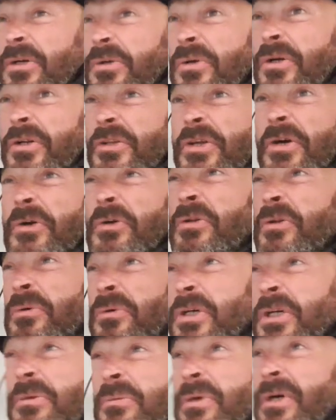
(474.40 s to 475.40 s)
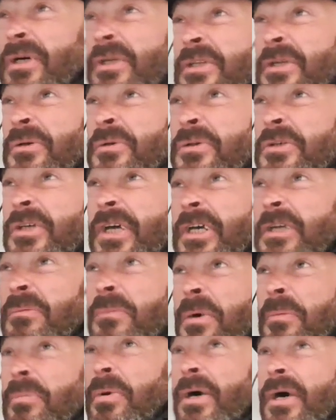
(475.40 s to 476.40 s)
outer down, I'll keep that on the outside of
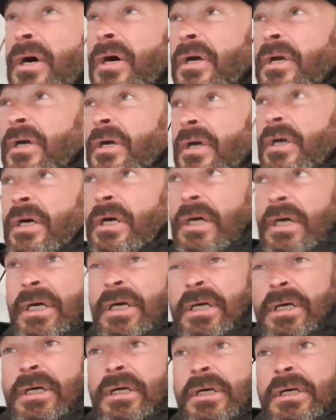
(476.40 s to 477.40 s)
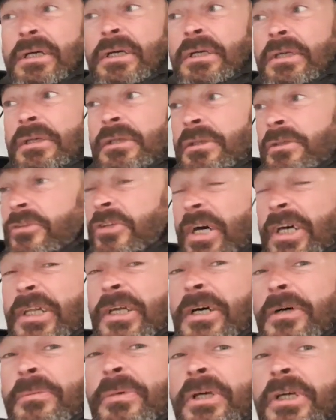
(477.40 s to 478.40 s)
my pack. Dry
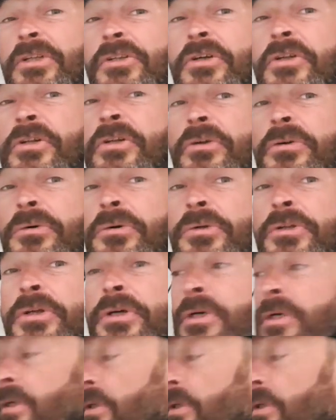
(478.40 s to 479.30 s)
that when I get down the road.